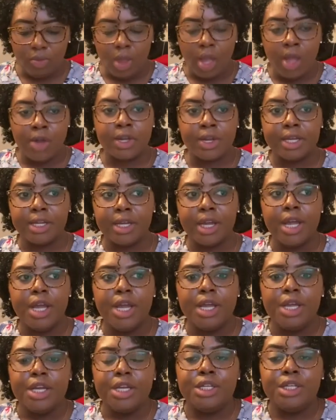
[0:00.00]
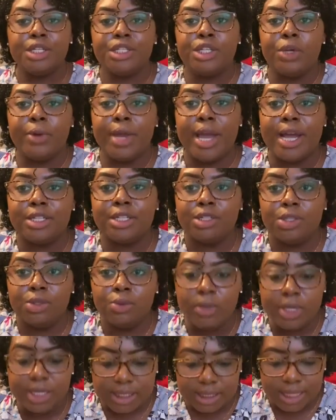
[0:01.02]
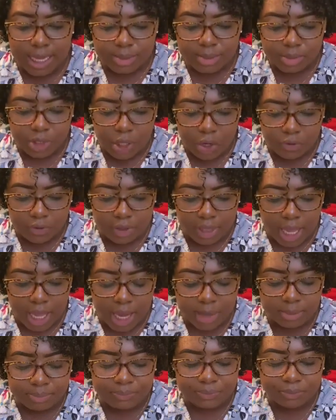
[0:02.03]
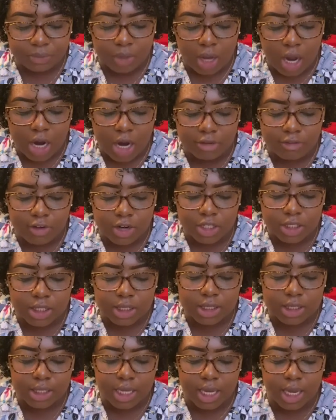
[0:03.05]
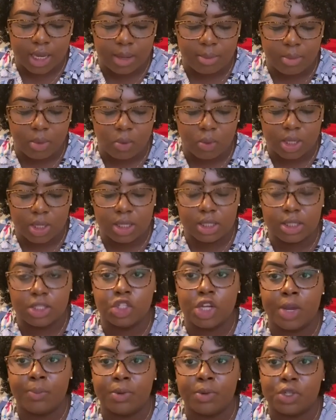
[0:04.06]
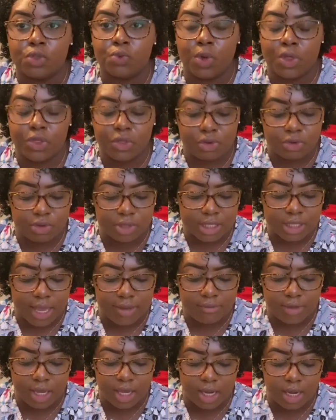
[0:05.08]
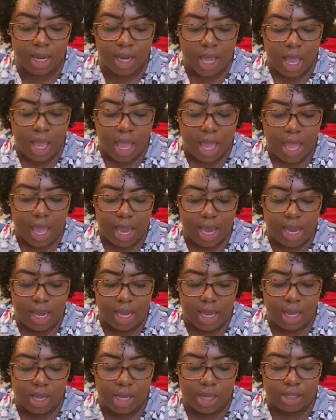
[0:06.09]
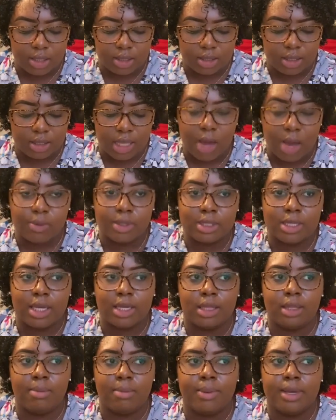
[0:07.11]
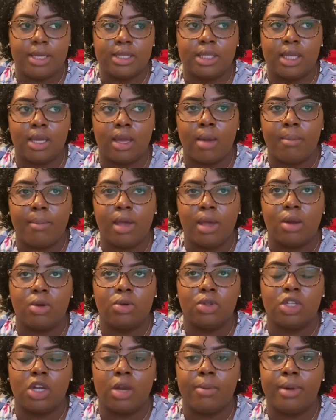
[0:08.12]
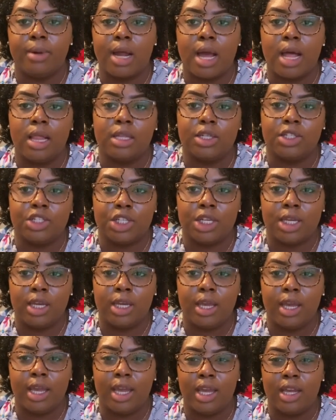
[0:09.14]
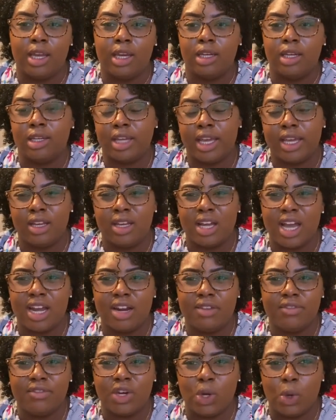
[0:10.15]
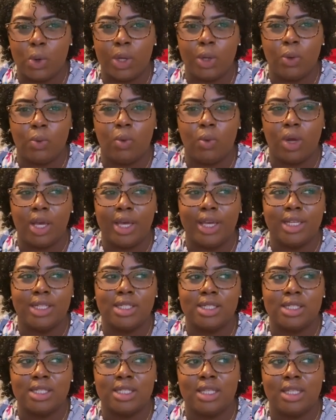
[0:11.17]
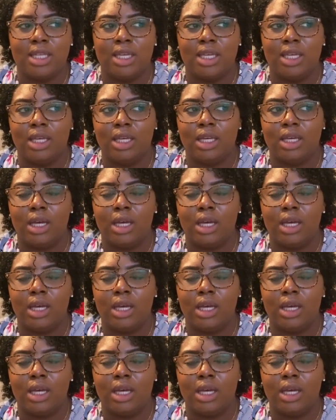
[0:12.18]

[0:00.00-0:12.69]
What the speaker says: Okay, so we had 2 exams over that. Our first exam was chapters 1 through 7, and that was like the basic medical terminology and like kind of knowing what the